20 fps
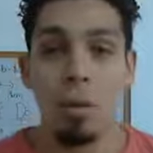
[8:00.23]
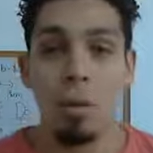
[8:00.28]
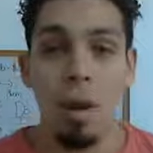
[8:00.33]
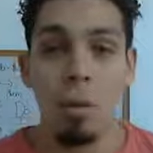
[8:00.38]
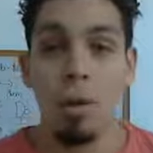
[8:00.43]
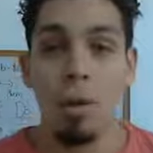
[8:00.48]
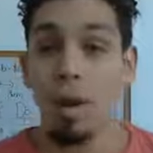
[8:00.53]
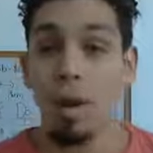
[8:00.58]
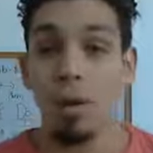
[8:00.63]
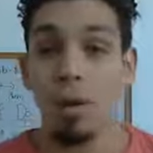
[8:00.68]

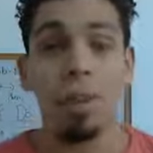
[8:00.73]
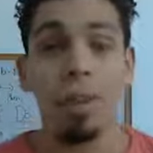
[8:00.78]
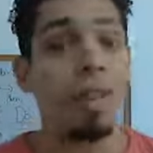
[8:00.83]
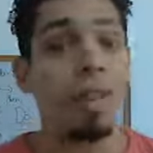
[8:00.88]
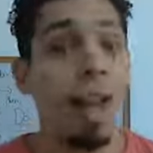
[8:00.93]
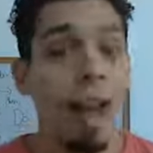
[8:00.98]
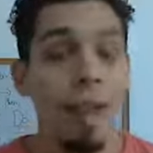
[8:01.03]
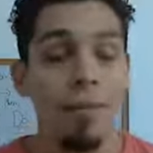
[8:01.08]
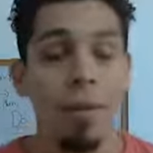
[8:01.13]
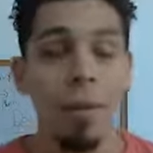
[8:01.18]
webinar or a
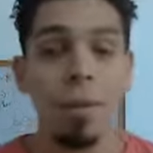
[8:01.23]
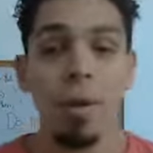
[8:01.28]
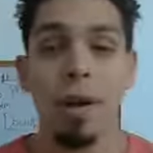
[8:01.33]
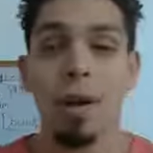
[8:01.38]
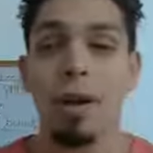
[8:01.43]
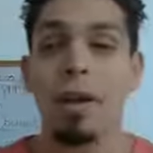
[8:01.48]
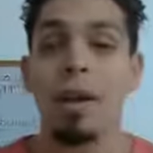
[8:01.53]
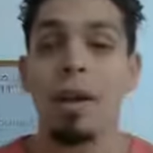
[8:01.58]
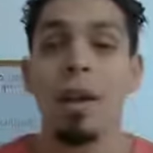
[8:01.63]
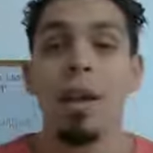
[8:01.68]
live
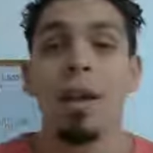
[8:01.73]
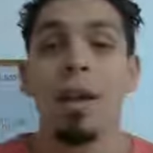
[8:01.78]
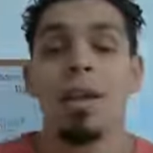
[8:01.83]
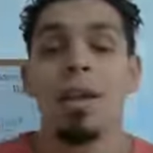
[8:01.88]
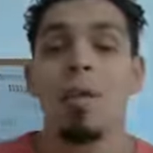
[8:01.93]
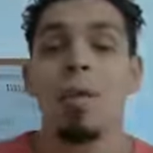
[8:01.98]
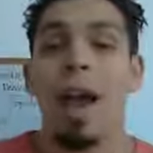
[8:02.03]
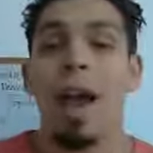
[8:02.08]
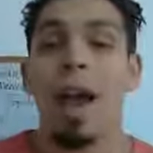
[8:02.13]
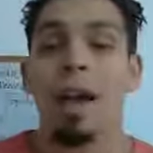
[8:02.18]
webinar.
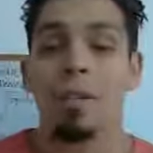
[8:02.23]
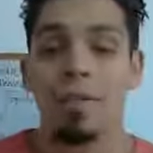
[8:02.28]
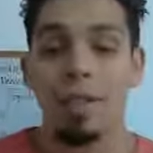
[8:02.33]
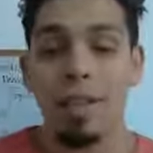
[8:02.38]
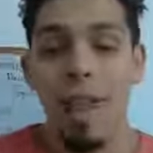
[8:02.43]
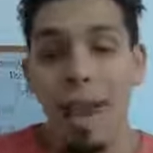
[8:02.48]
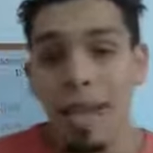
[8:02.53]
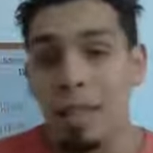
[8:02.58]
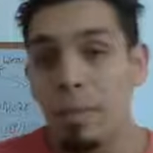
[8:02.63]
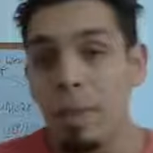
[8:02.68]
You have
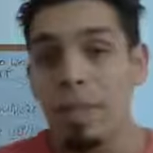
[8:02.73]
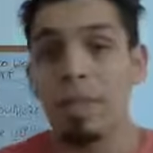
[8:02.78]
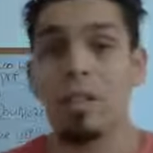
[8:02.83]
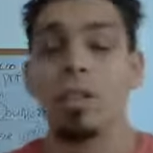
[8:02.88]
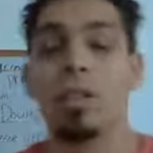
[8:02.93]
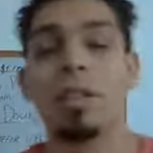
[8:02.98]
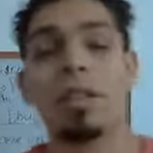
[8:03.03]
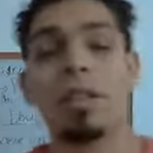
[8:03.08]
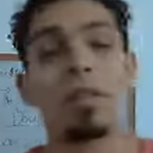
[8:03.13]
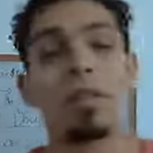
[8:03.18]
text
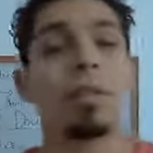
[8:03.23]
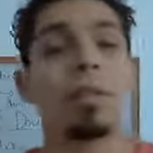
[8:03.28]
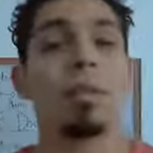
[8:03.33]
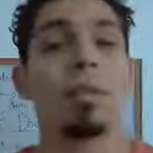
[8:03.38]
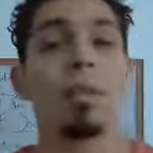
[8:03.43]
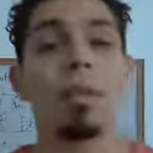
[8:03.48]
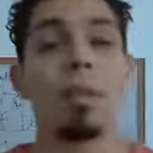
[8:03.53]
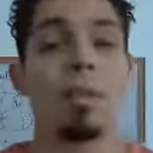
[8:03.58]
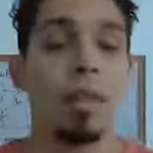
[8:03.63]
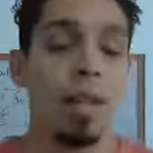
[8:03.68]
messages
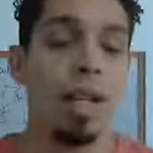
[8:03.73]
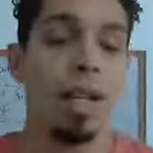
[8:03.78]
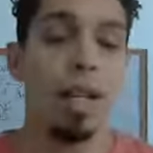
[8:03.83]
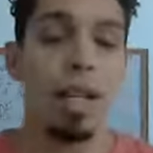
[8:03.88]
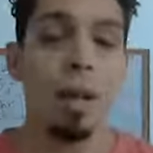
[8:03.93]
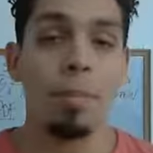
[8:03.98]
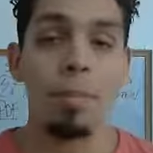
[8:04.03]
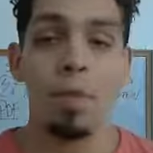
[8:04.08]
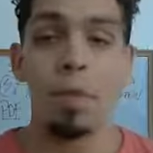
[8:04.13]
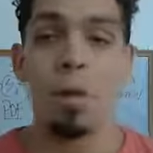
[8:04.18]
leading
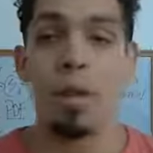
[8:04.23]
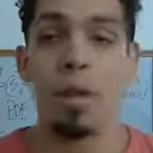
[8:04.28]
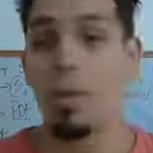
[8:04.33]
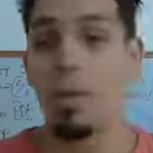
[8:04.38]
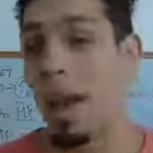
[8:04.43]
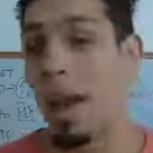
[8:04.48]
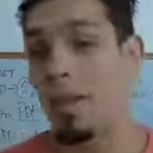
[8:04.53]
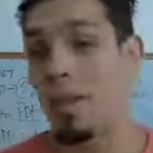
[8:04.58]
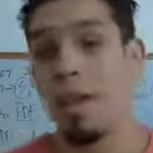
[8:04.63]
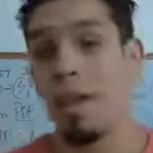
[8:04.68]
up to it. You
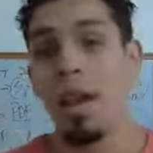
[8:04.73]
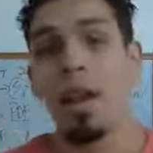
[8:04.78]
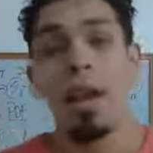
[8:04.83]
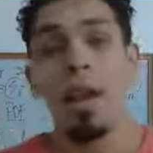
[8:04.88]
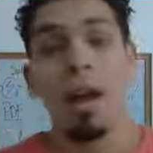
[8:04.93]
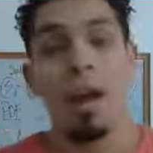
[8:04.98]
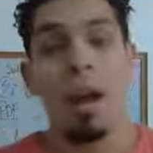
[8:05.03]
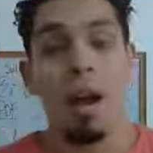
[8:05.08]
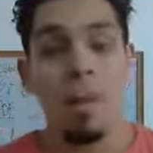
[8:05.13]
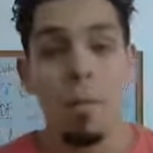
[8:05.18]
have
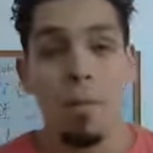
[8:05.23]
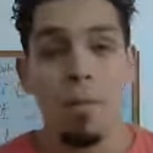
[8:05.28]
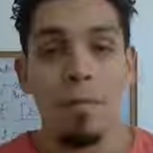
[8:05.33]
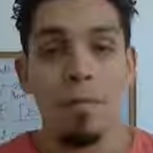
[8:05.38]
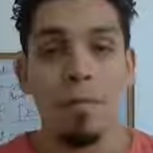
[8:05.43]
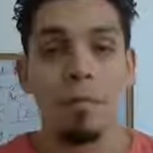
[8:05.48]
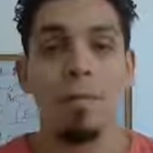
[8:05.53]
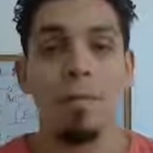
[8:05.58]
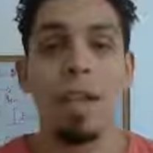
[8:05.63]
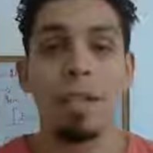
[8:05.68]

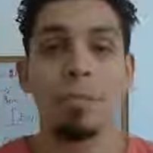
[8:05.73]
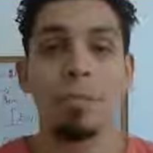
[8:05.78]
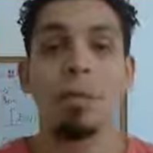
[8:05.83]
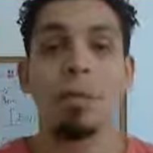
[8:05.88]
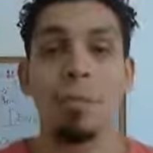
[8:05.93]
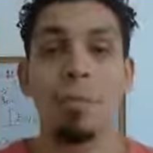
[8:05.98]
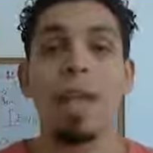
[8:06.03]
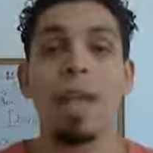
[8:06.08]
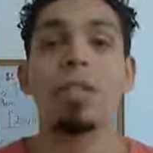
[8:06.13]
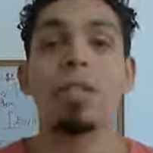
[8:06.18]

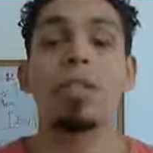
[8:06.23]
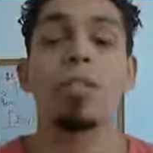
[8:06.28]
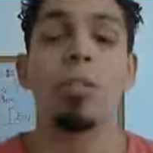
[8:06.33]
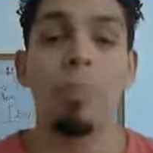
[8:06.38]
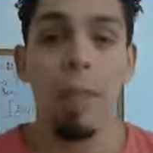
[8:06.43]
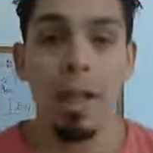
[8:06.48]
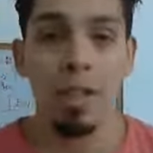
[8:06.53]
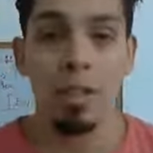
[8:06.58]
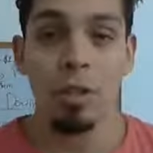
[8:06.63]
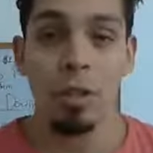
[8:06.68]
Facebook Messenger
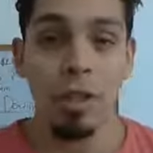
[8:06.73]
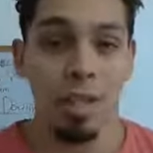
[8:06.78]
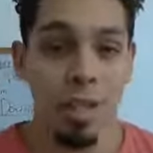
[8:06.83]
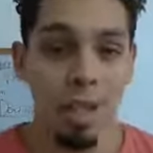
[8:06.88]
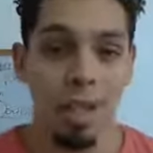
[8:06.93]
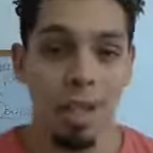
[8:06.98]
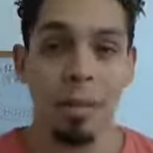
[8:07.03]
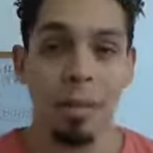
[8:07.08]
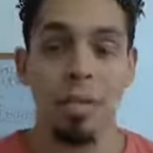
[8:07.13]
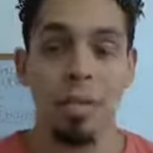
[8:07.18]
messages
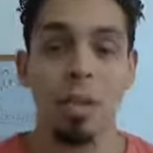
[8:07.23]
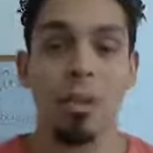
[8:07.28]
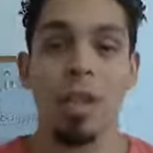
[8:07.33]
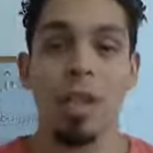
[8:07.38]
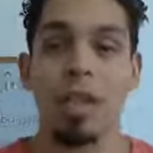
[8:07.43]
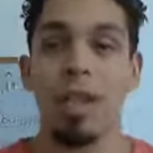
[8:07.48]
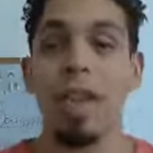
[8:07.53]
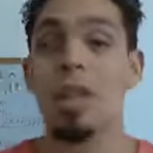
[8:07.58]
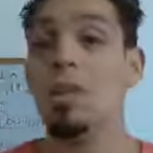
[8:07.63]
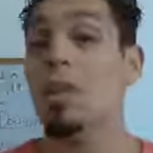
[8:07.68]
leading up to it.
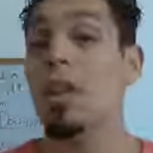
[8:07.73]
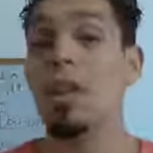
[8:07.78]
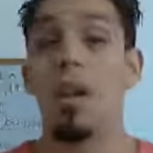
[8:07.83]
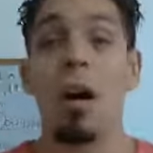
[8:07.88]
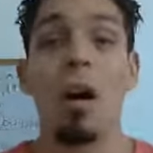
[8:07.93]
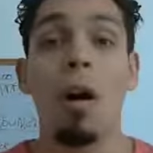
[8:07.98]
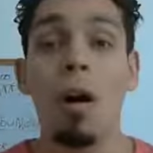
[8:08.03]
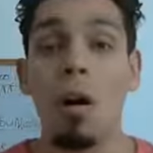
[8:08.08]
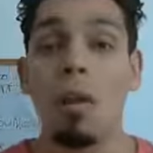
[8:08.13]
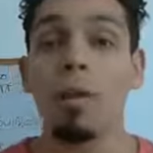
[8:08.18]
And then you can
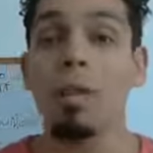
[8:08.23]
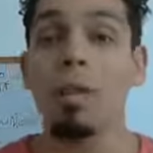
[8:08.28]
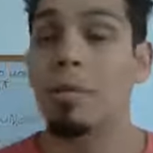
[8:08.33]
all